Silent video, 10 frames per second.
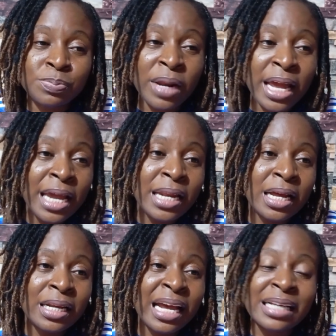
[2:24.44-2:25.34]
playing
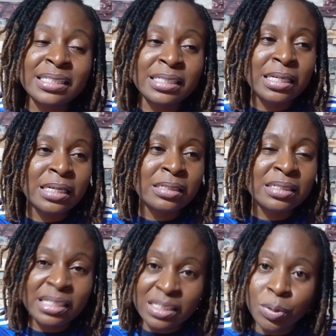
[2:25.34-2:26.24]

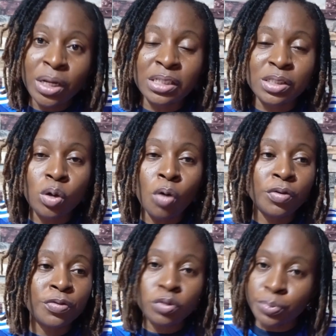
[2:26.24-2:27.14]
96 minutes of
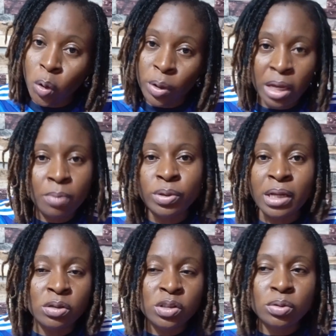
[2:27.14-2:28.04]
a football game
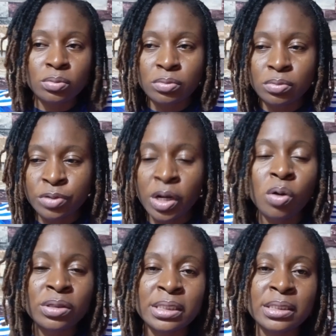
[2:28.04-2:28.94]
without
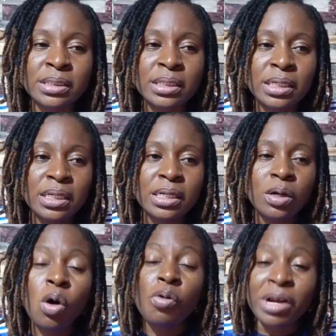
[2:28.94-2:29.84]
recording
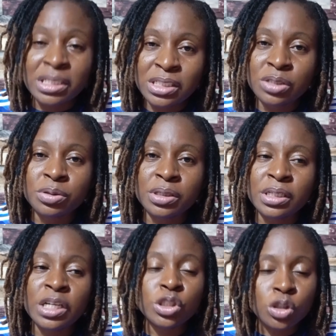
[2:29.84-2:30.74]
or registering
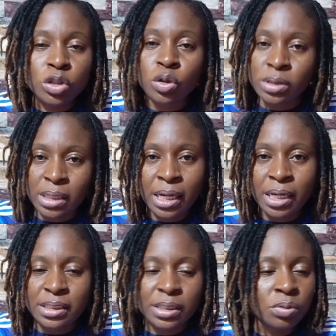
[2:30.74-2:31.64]
a shot on
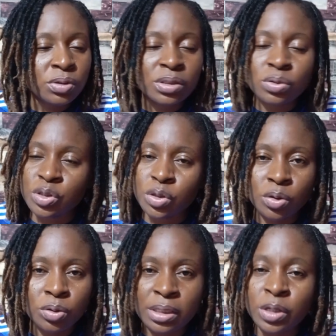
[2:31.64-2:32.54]
target. There was no
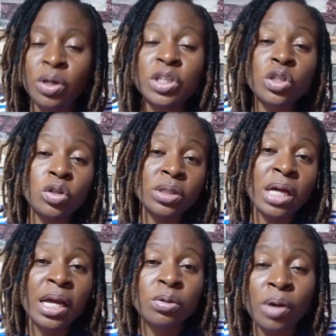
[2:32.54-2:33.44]
shot on. The only shot on
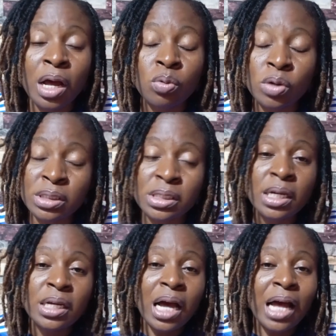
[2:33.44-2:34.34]
target we had was
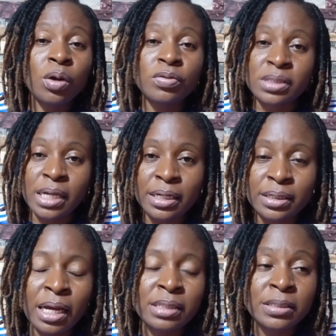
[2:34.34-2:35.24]
an offside.
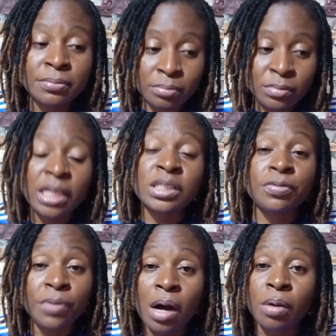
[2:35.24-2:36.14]
Yes, a
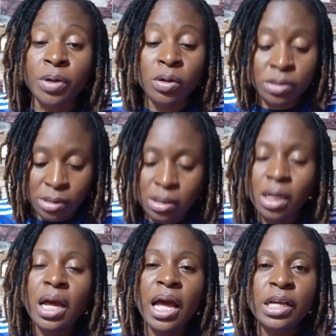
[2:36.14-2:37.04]
foul, because
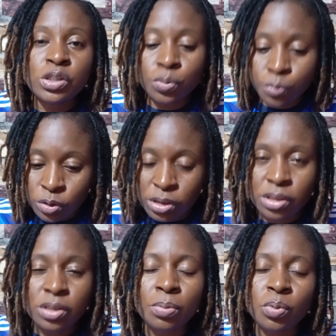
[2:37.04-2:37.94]
Enzo pushed
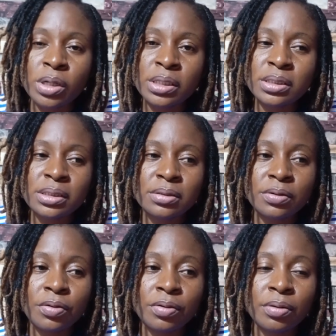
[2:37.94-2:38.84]
someone
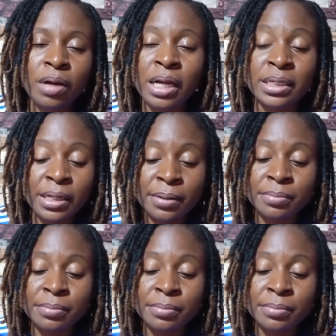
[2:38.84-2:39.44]
and